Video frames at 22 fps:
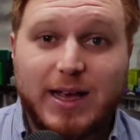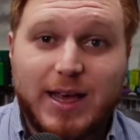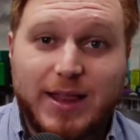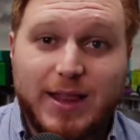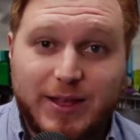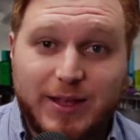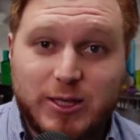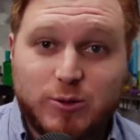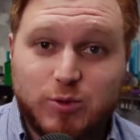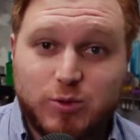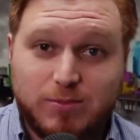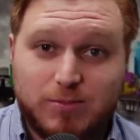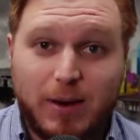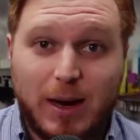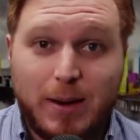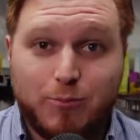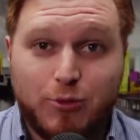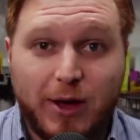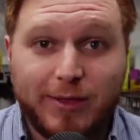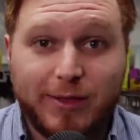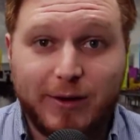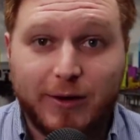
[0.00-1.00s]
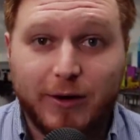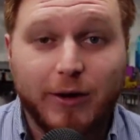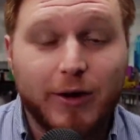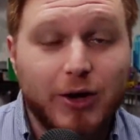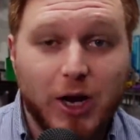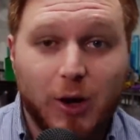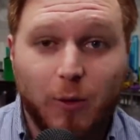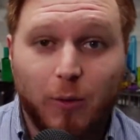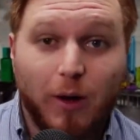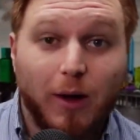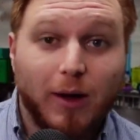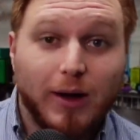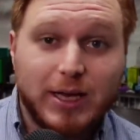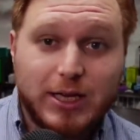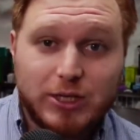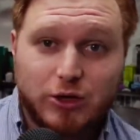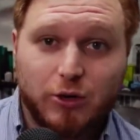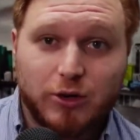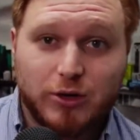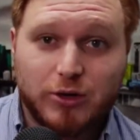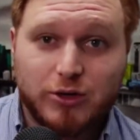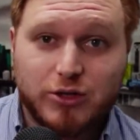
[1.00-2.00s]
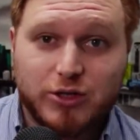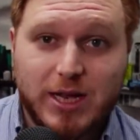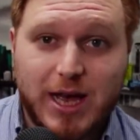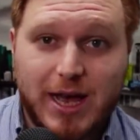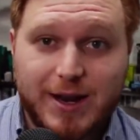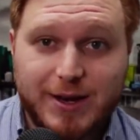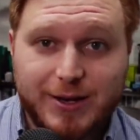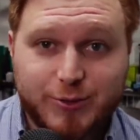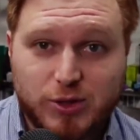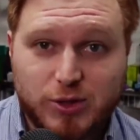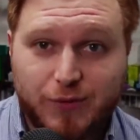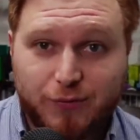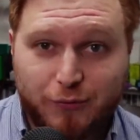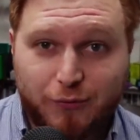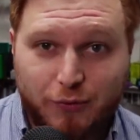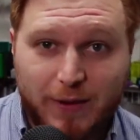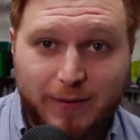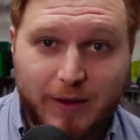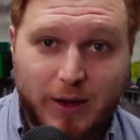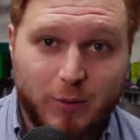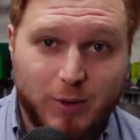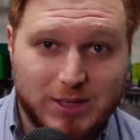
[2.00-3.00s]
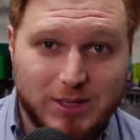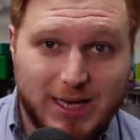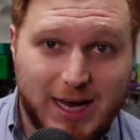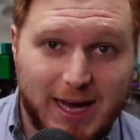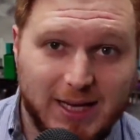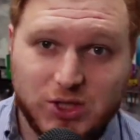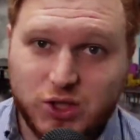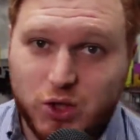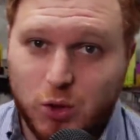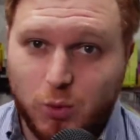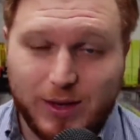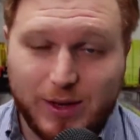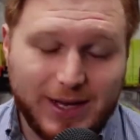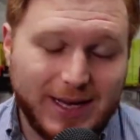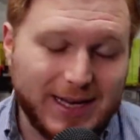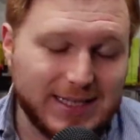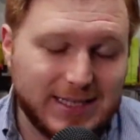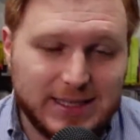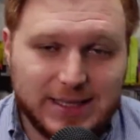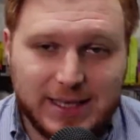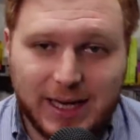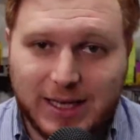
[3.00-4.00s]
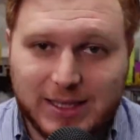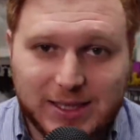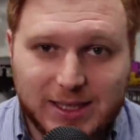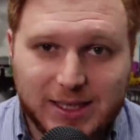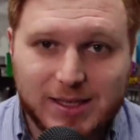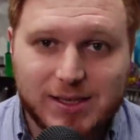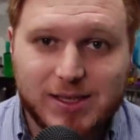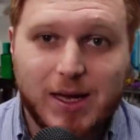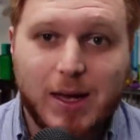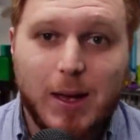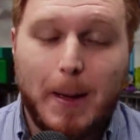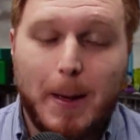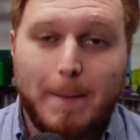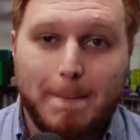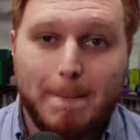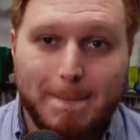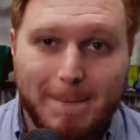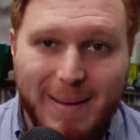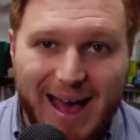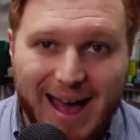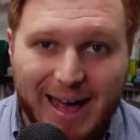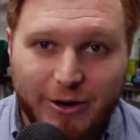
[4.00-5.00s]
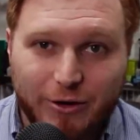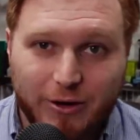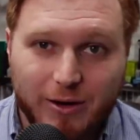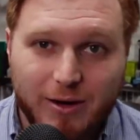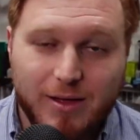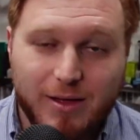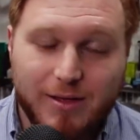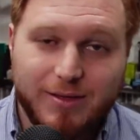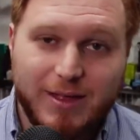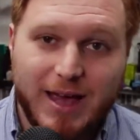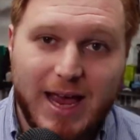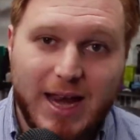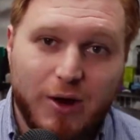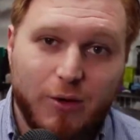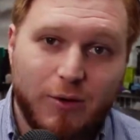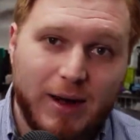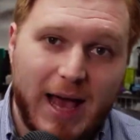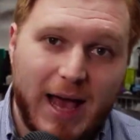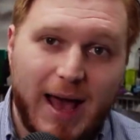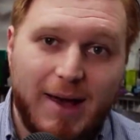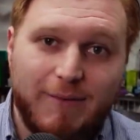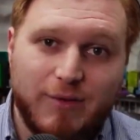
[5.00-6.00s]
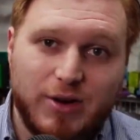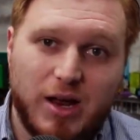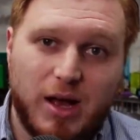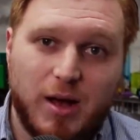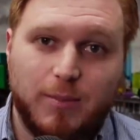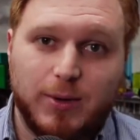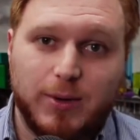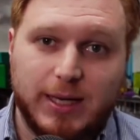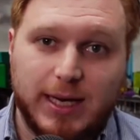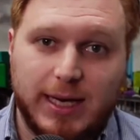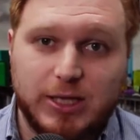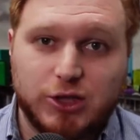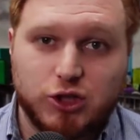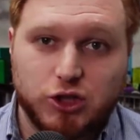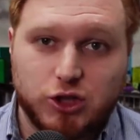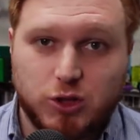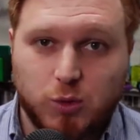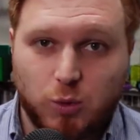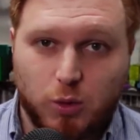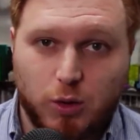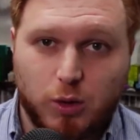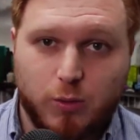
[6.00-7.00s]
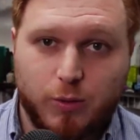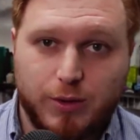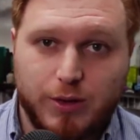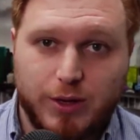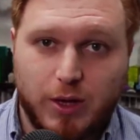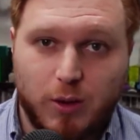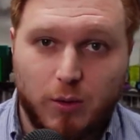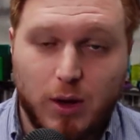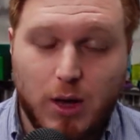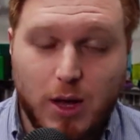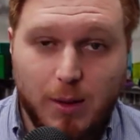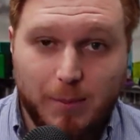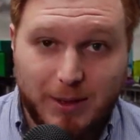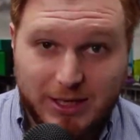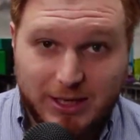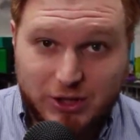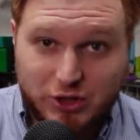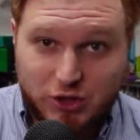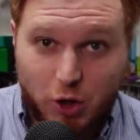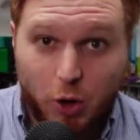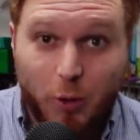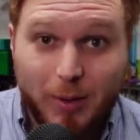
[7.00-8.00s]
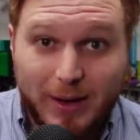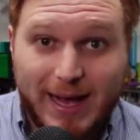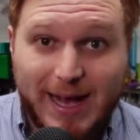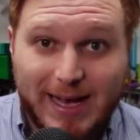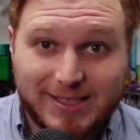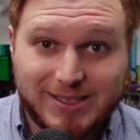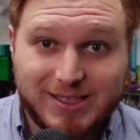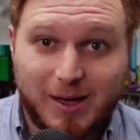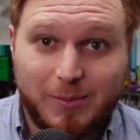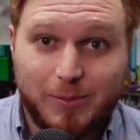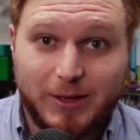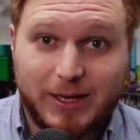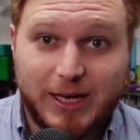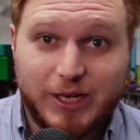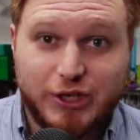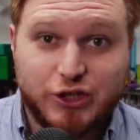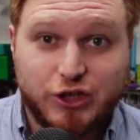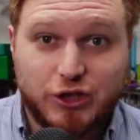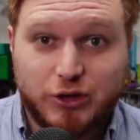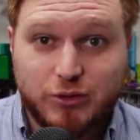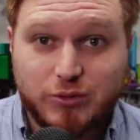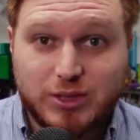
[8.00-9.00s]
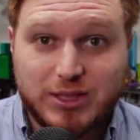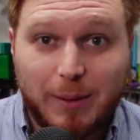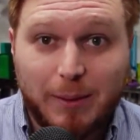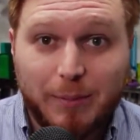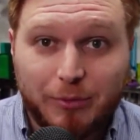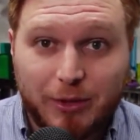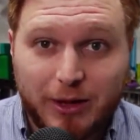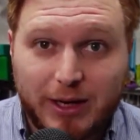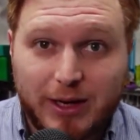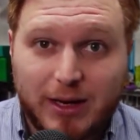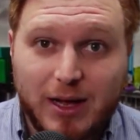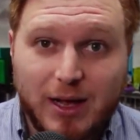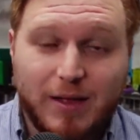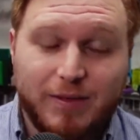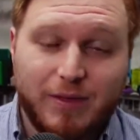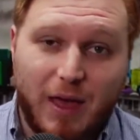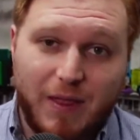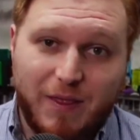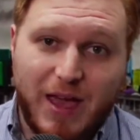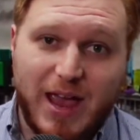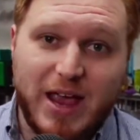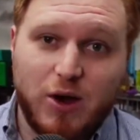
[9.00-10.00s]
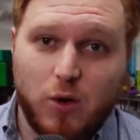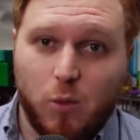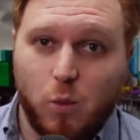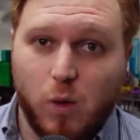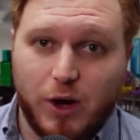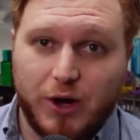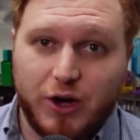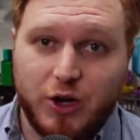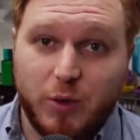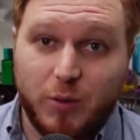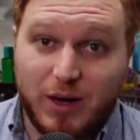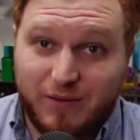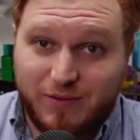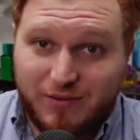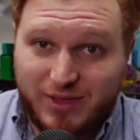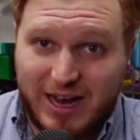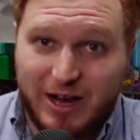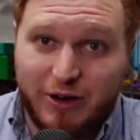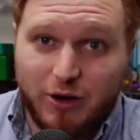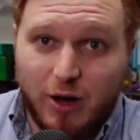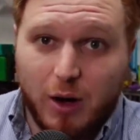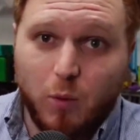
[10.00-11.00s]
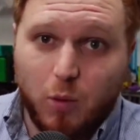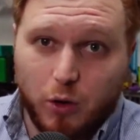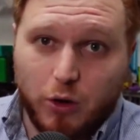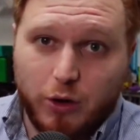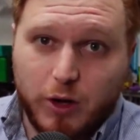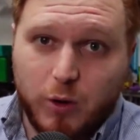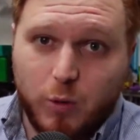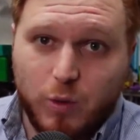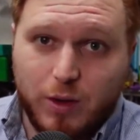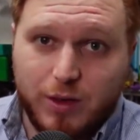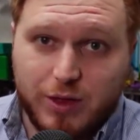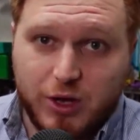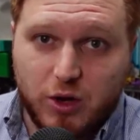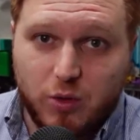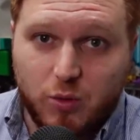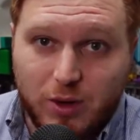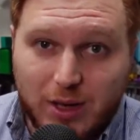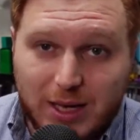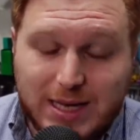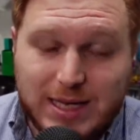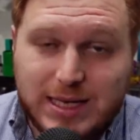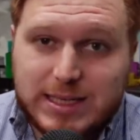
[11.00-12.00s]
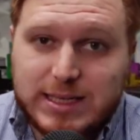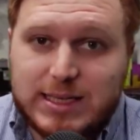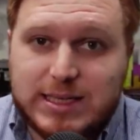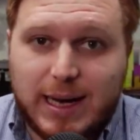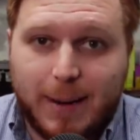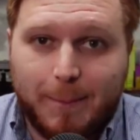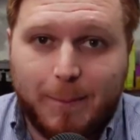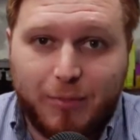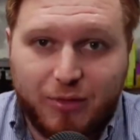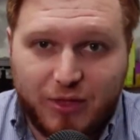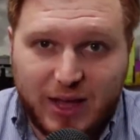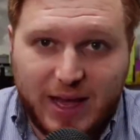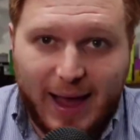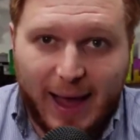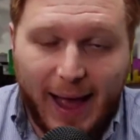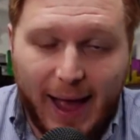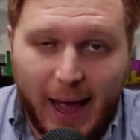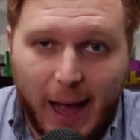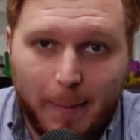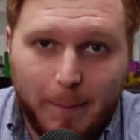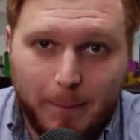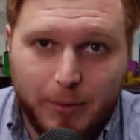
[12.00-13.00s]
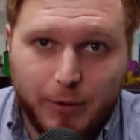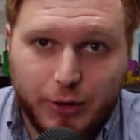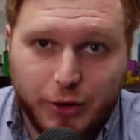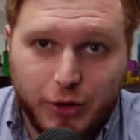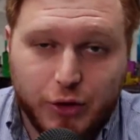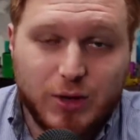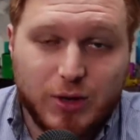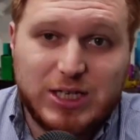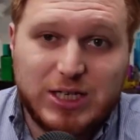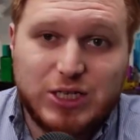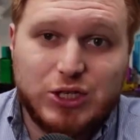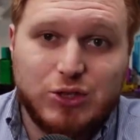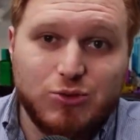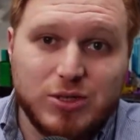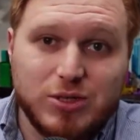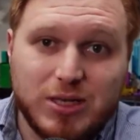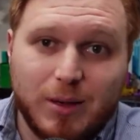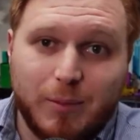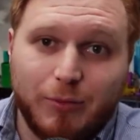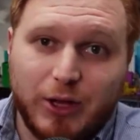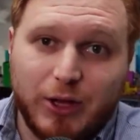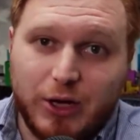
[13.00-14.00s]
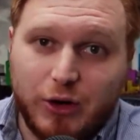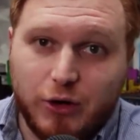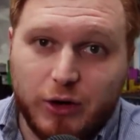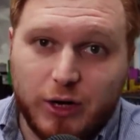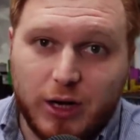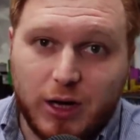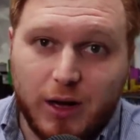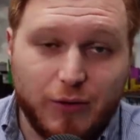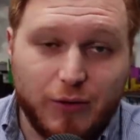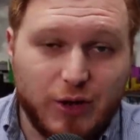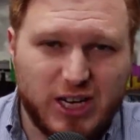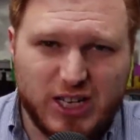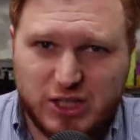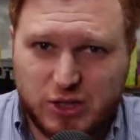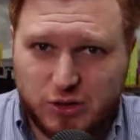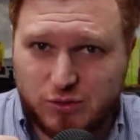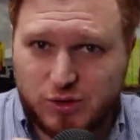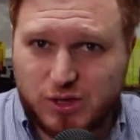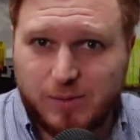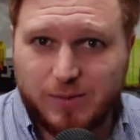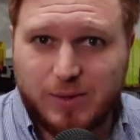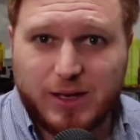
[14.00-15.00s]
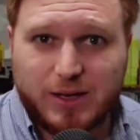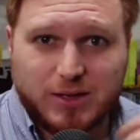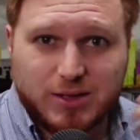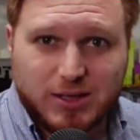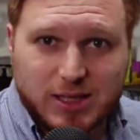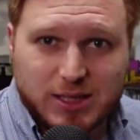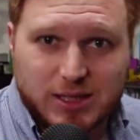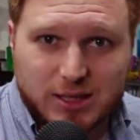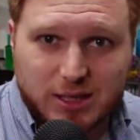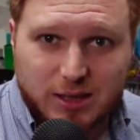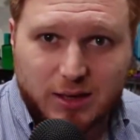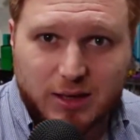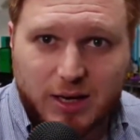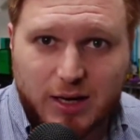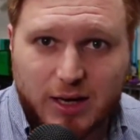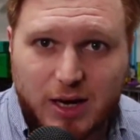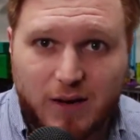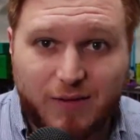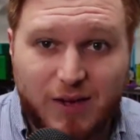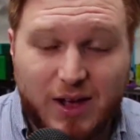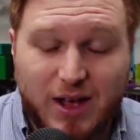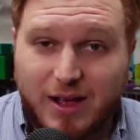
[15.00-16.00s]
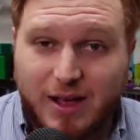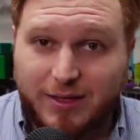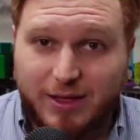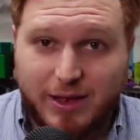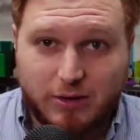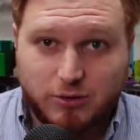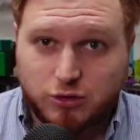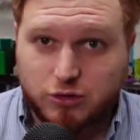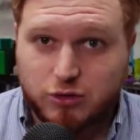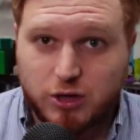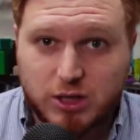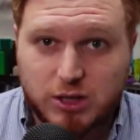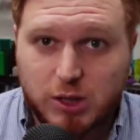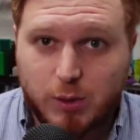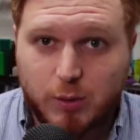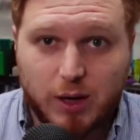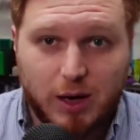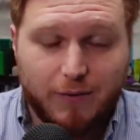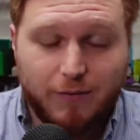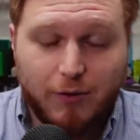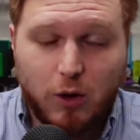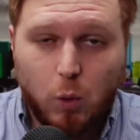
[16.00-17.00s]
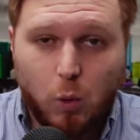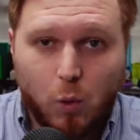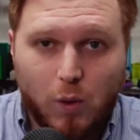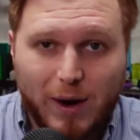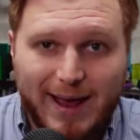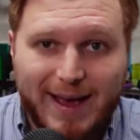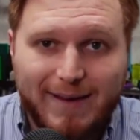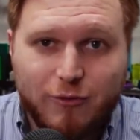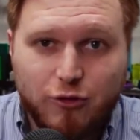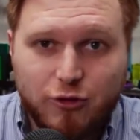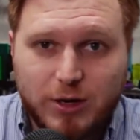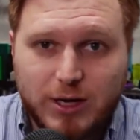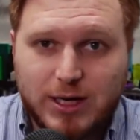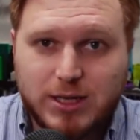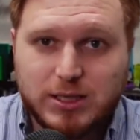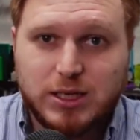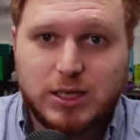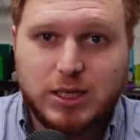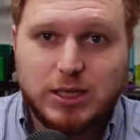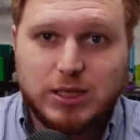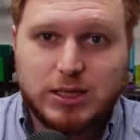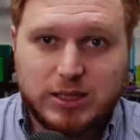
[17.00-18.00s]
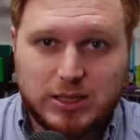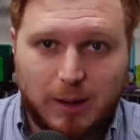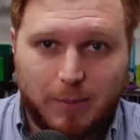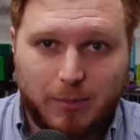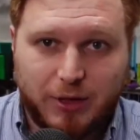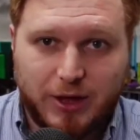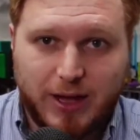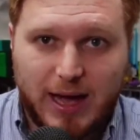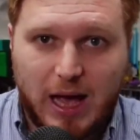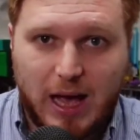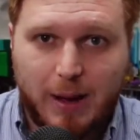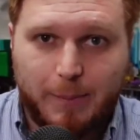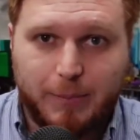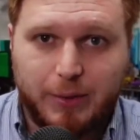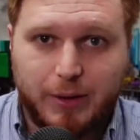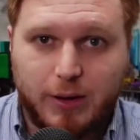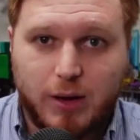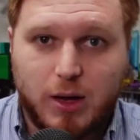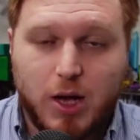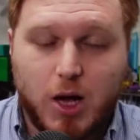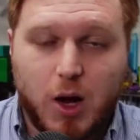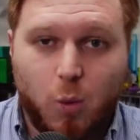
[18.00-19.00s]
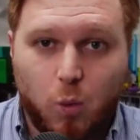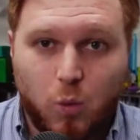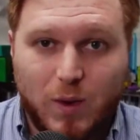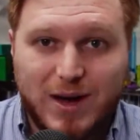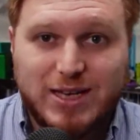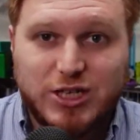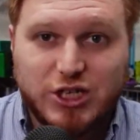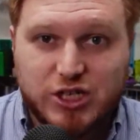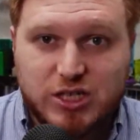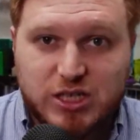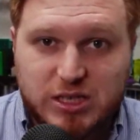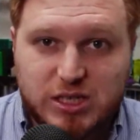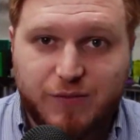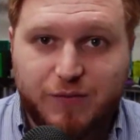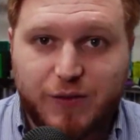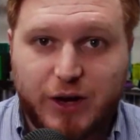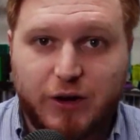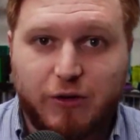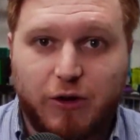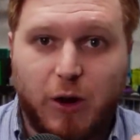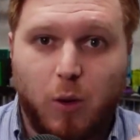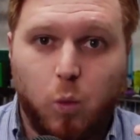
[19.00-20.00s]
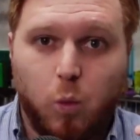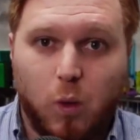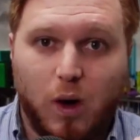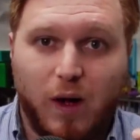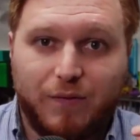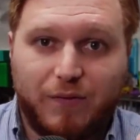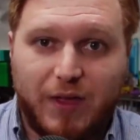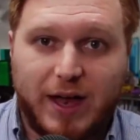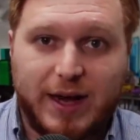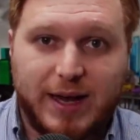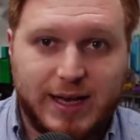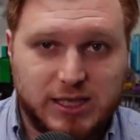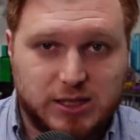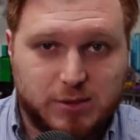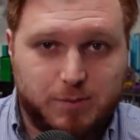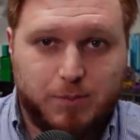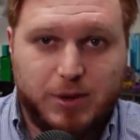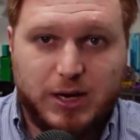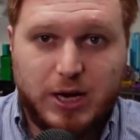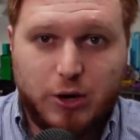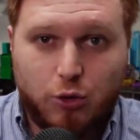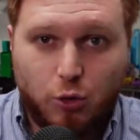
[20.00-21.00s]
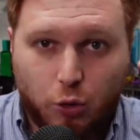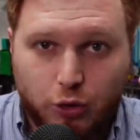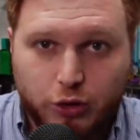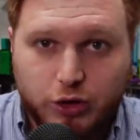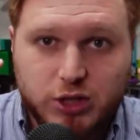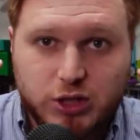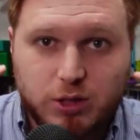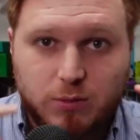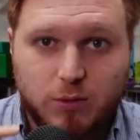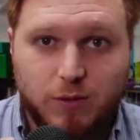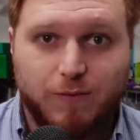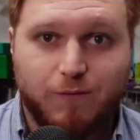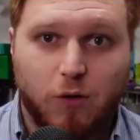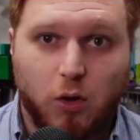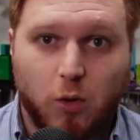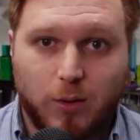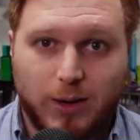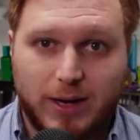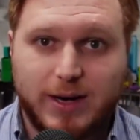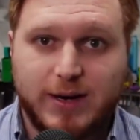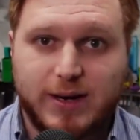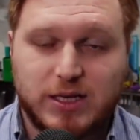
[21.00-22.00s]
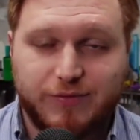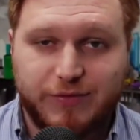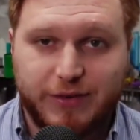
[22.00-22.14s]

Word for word: This was my brother. No, Ollie, you don't understand. This was a friend that I went to high school with. It doesn't matter. They don't have an obligation to work with you because nobody has an obligation to do something that they don't want to do. And if they're not working with you, something happened. You didn't do something good enough. You didn't do something consistently enough. They don't trust you enough. Whatever it is, something happened. We just need to figure out what that is. But in order to move forward in this